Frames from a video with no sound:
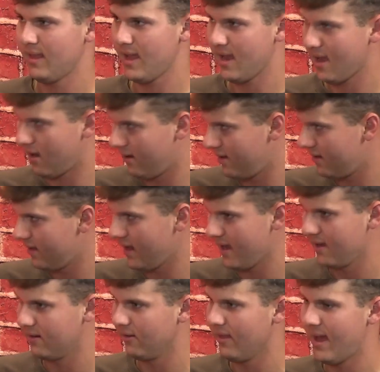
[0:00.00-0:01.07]
They
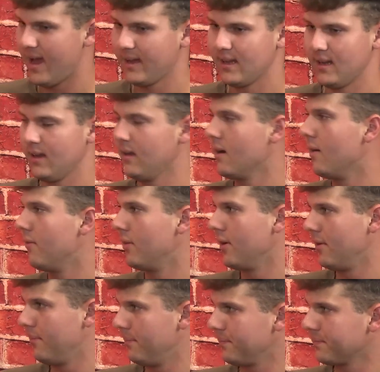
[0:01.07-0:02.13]
handle that, get it covered.